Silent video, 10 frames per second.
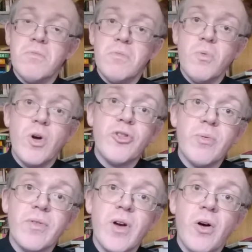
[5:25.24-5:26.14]
the worship
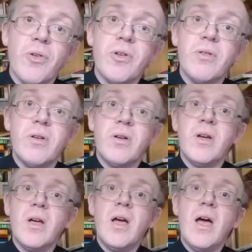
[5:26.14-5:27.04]
of God,
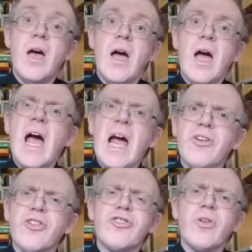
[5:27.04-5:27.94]
and
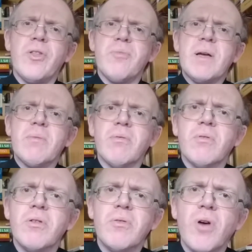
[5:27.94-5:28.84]
to show other people
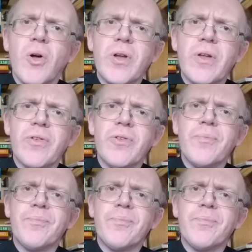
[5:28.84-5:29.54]
who God is.